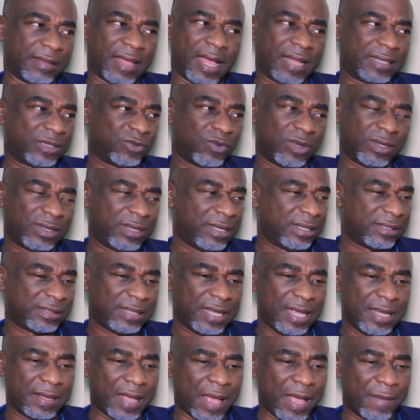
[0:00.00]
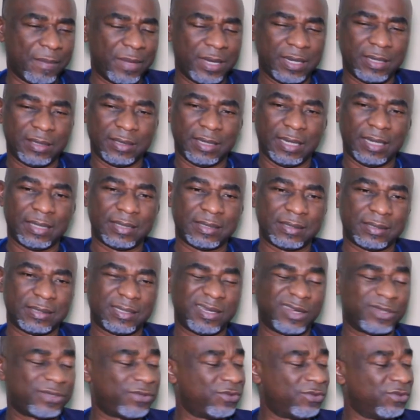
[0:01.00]
That's what they're saying. I mean, it's
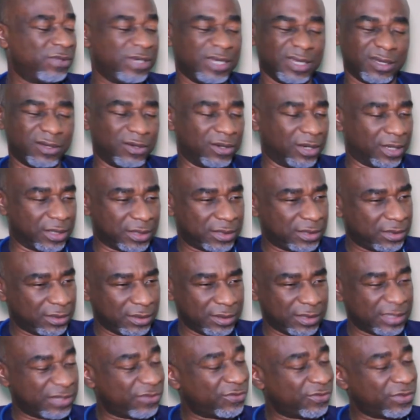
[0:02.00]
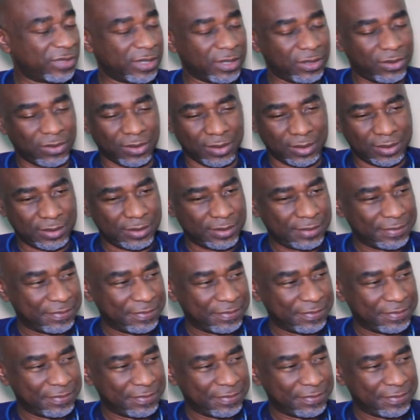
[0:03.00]
just ridiculous. It's ridiculous.